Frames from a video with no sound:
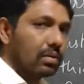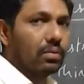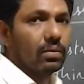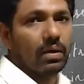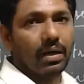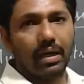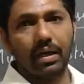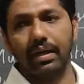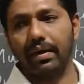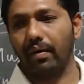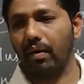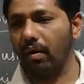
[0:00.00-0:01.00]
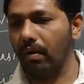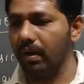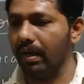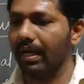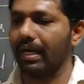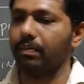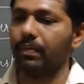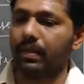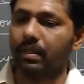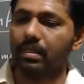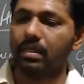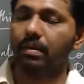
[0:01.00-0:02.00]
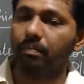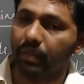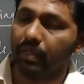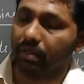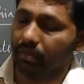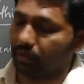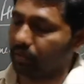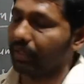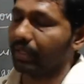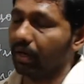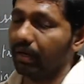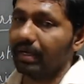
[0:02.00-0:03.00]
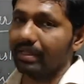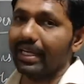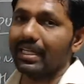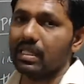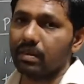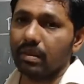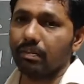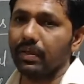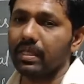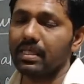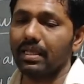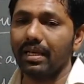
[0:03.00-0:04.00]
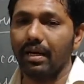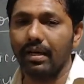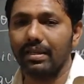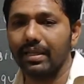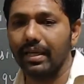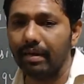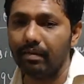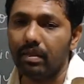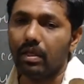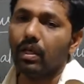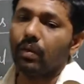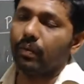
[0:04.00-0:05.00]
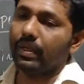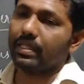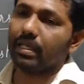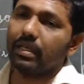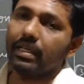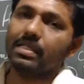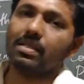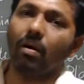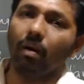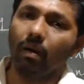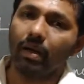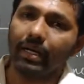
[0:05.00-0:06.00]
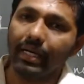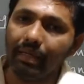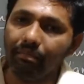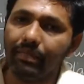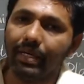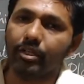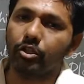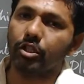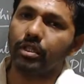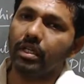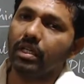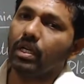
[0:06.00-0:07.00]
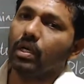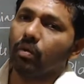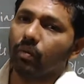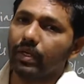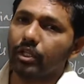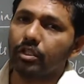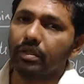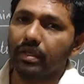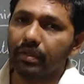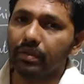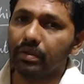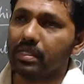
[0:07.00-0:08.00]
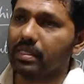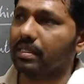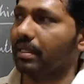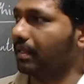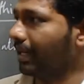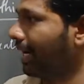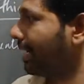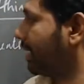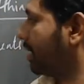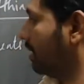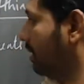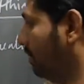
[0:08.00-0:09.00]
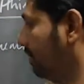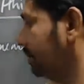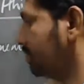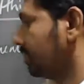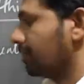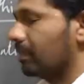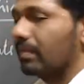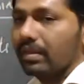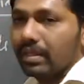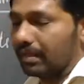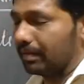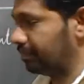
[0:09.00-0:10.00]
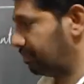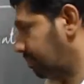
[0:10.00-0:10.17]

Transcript: to a noun or a person, to a noun, that is a person or a thing which is already mentioned, we should use article the.